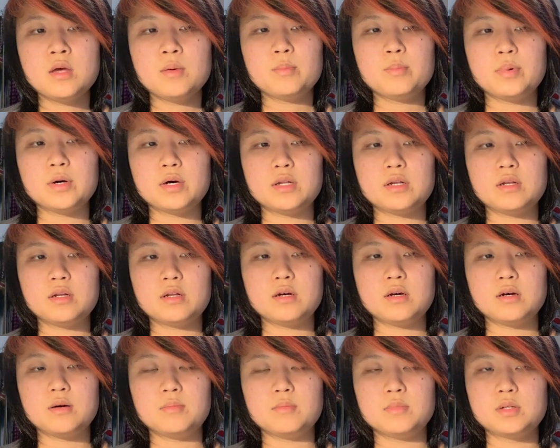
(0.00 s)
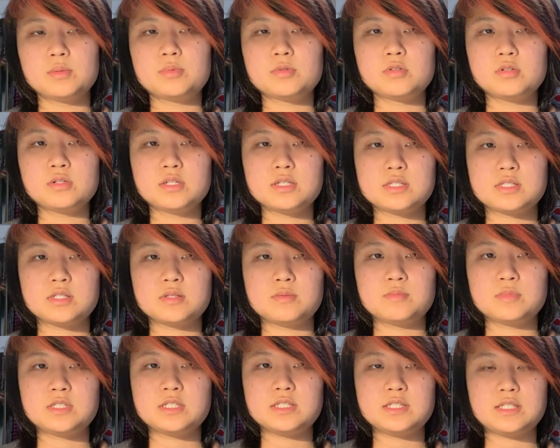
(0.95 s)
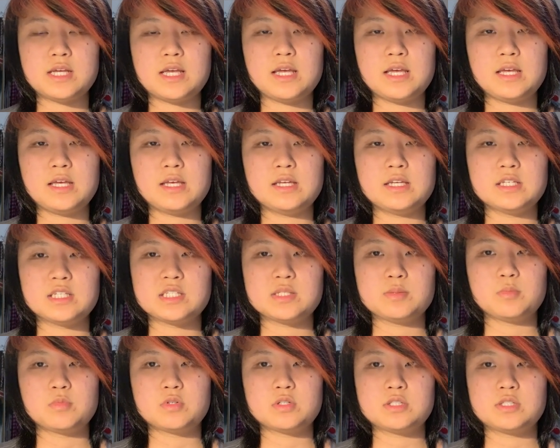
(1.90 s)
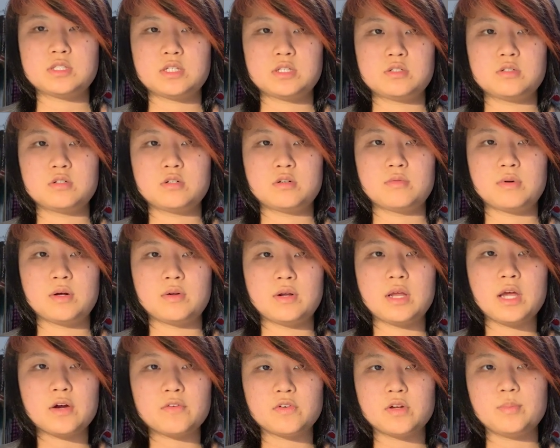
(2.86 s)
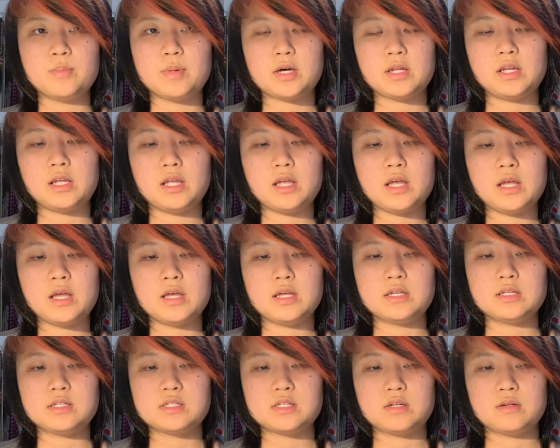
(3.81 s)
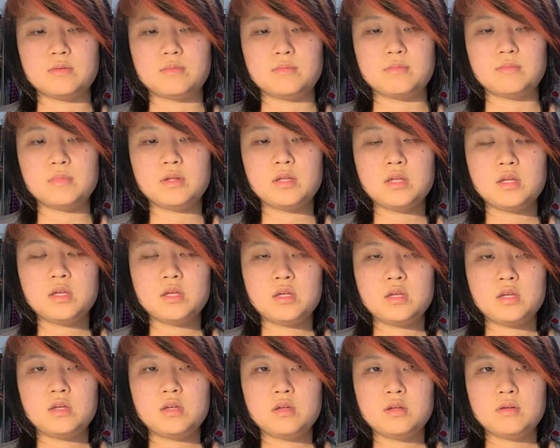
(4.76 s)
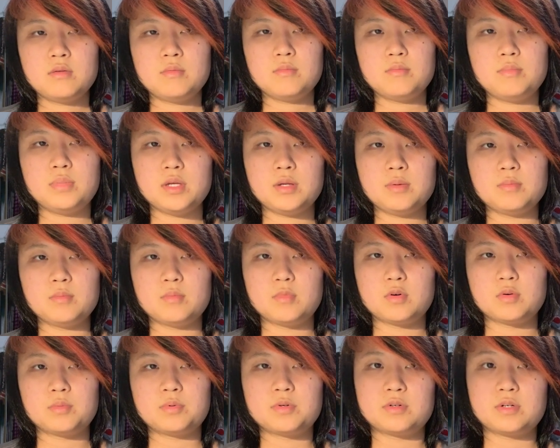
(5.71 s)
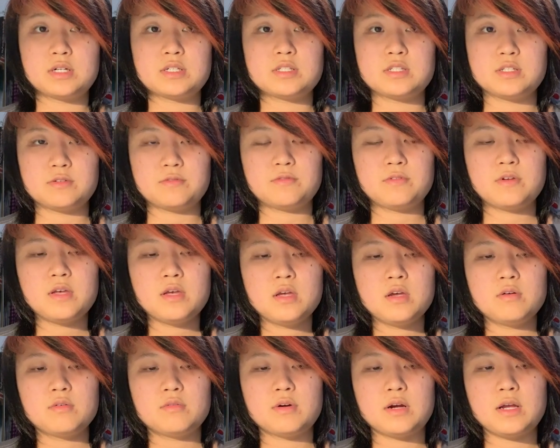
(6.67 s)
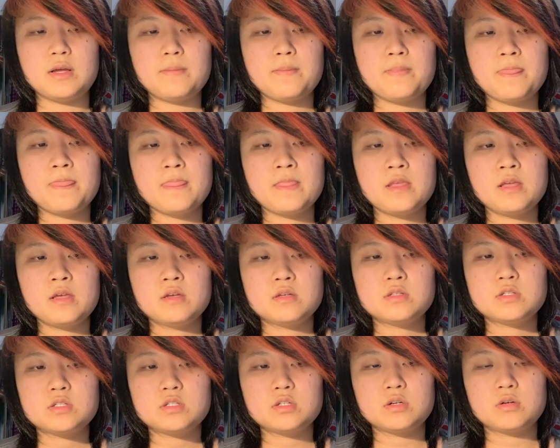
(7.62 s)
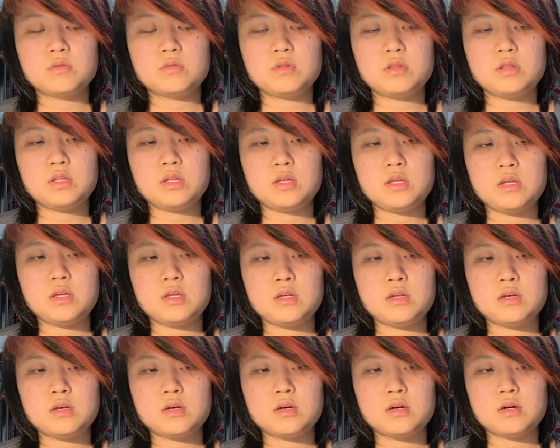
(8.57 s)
but liberalism today is more centered around everybody and being more progressive, right? So the